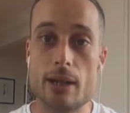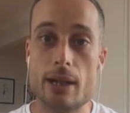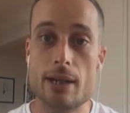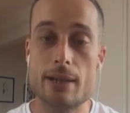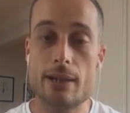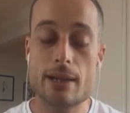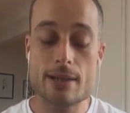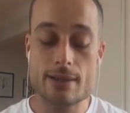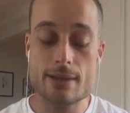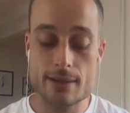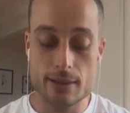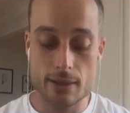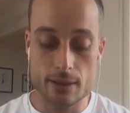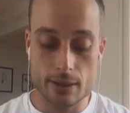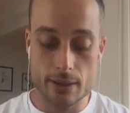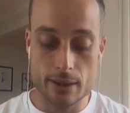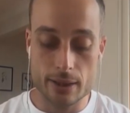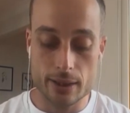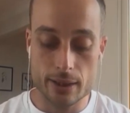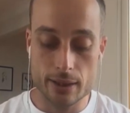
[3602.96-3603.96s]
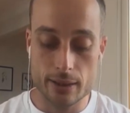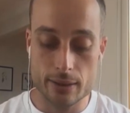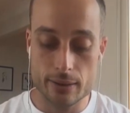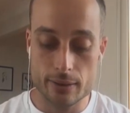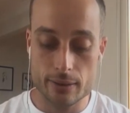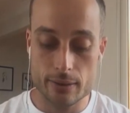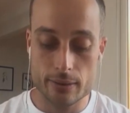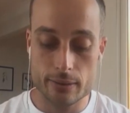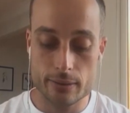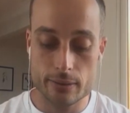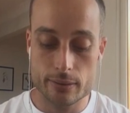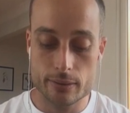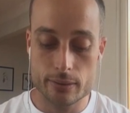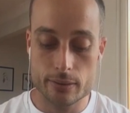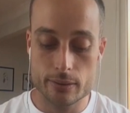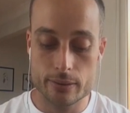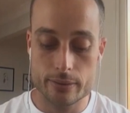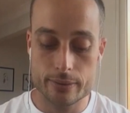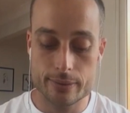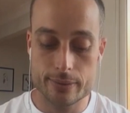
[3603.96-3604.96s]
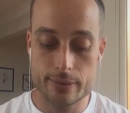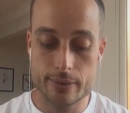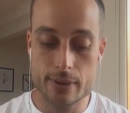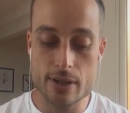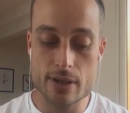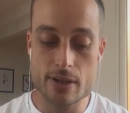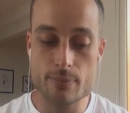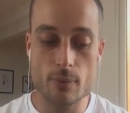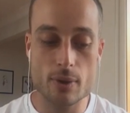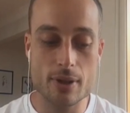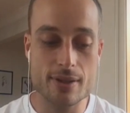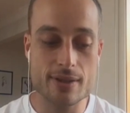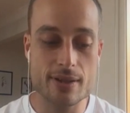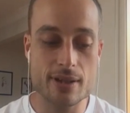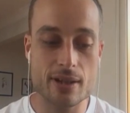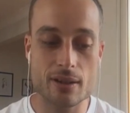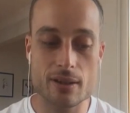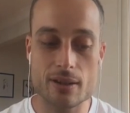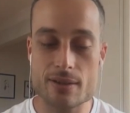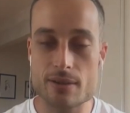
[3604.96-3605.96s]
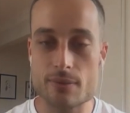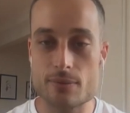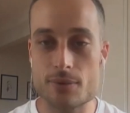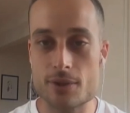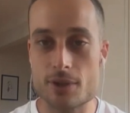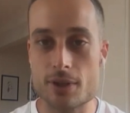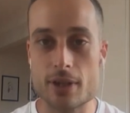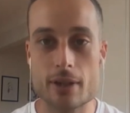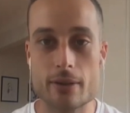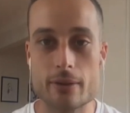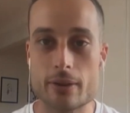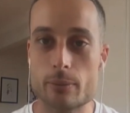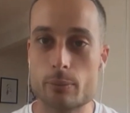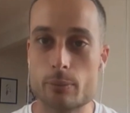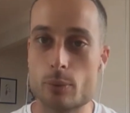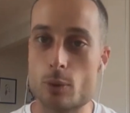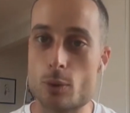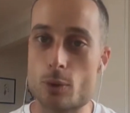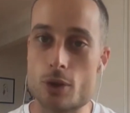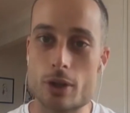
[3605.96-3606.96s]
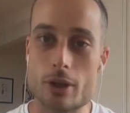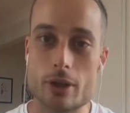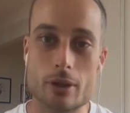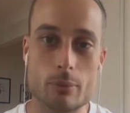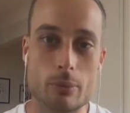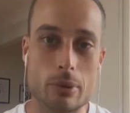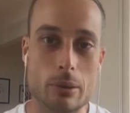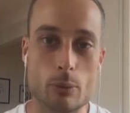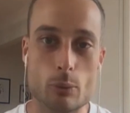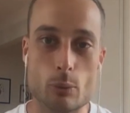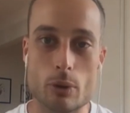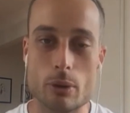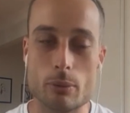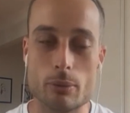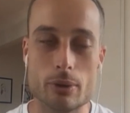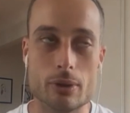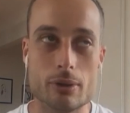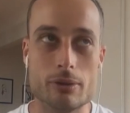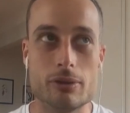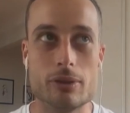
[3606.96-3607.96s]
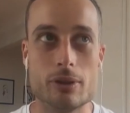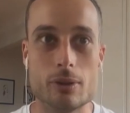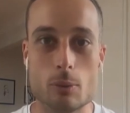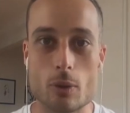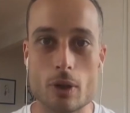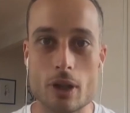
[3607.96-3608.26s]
No, and that's it. Like, this might sound like some generic bullshit and people like this,